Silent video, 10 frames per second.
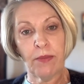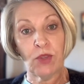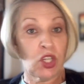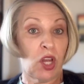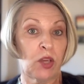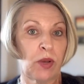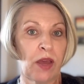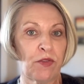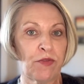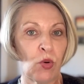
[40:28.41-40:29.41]
just like you would
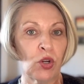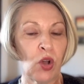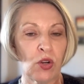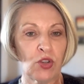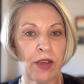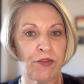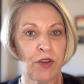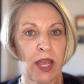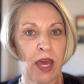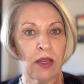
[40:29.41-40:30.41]
have a forward contract for
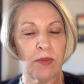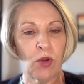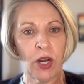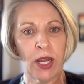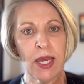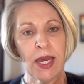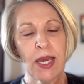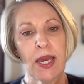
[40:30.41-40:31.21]
any other commodity.